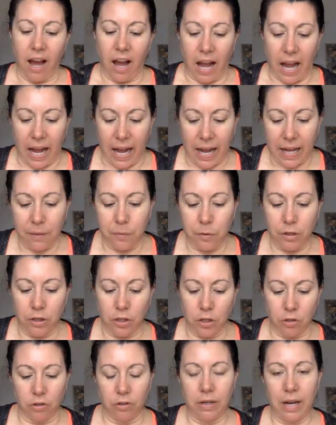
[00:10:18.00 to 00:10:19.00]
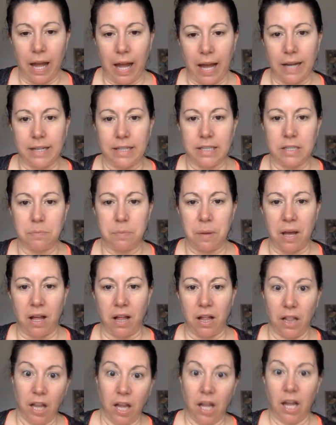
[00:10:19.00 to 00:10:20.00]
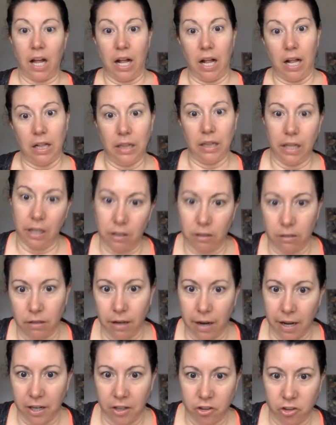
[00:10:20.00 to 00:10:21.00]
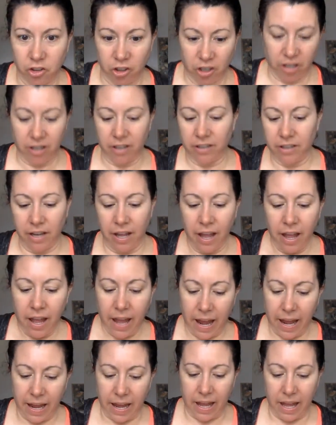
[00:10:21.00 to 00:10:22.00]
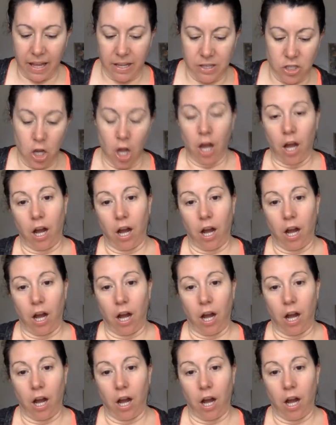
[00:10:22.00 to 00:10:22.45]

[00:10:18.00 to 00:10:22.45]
I will learn how to spell alliteration and